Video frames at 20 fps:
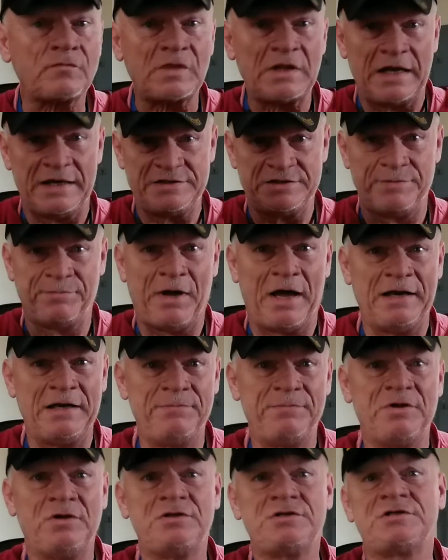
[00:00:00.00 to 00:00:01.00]
As the body
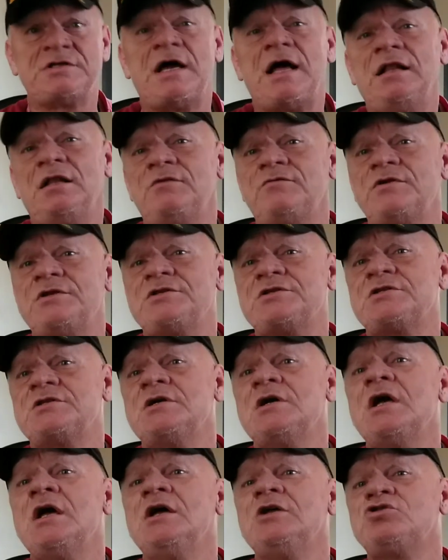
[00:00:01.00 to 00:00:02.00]
builds tolerance
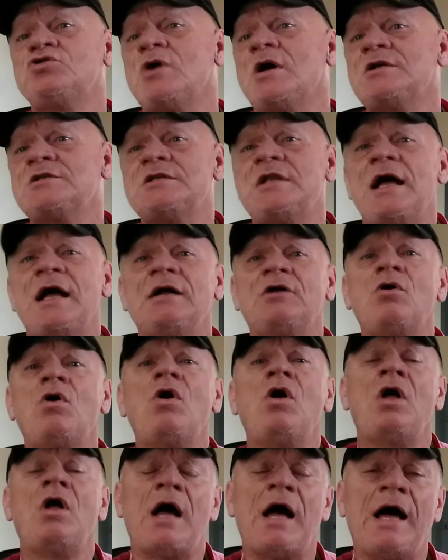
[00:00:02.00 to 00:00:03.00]
to drugs and
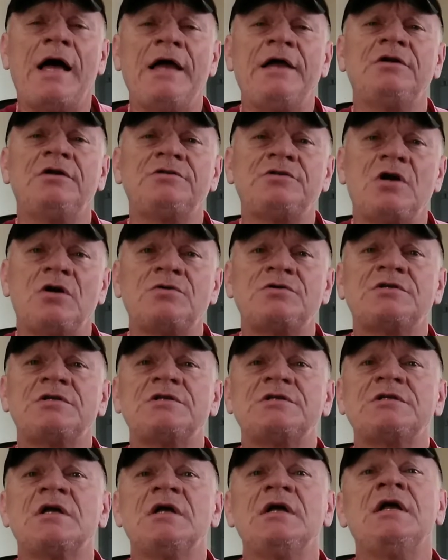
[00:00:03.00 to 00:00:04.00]
alcohol, higher
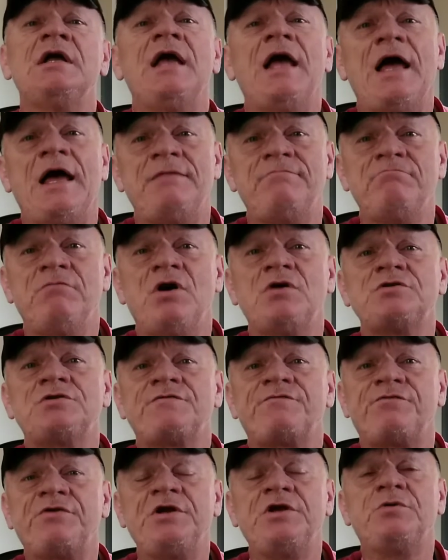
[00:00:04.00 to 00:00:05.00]
doses and most
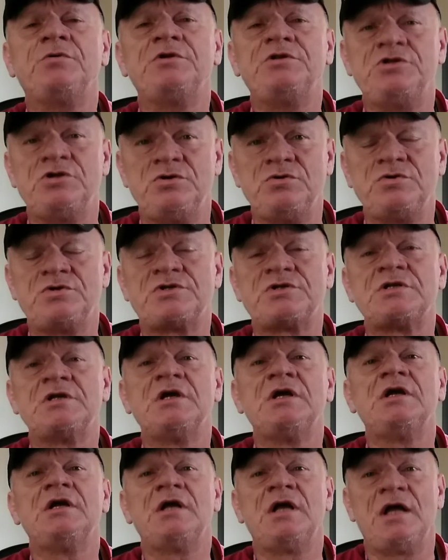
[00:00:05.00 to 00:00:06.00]
frequent use
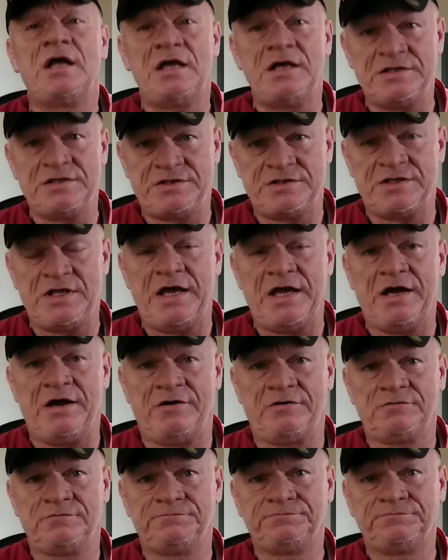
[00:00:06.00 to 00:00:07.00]
is
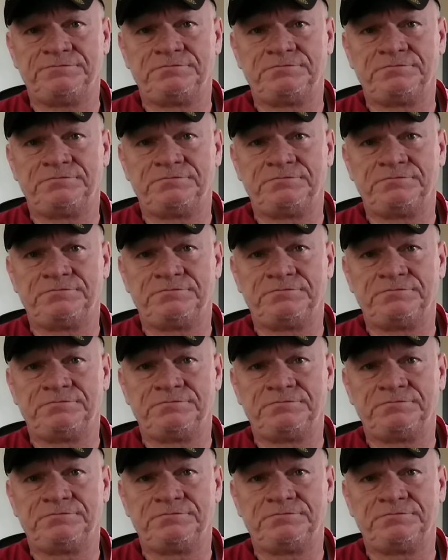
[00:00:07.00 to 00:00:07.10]
there.